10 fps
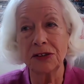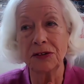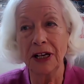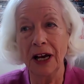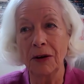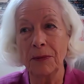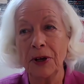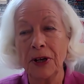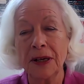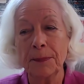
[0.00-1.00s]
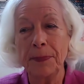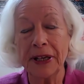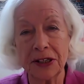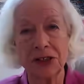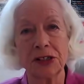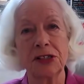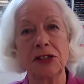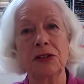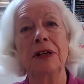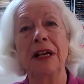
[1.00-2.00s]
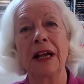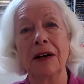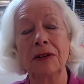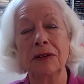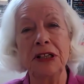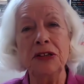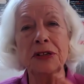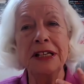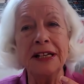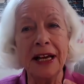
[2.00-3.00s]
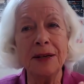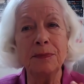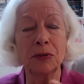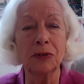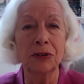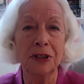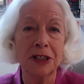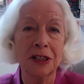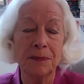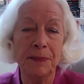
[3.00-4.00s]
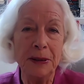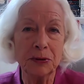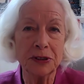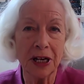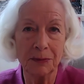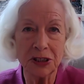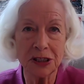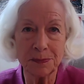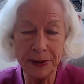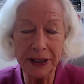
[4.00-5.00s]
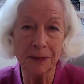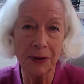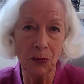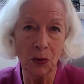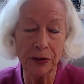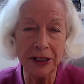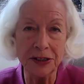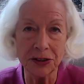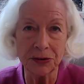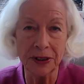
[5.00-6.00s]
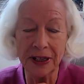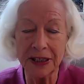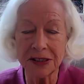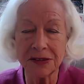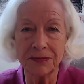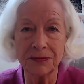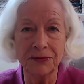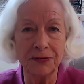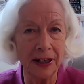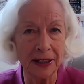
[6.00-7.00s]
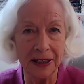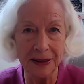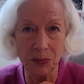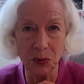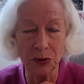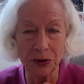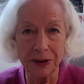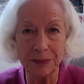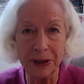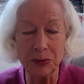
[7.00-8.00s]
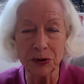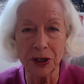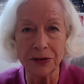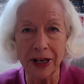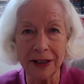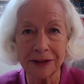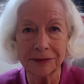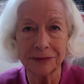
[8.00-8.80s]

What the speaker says: you allow pictures, you enable people to come and speak about what they do. And that's vitally important that people know that.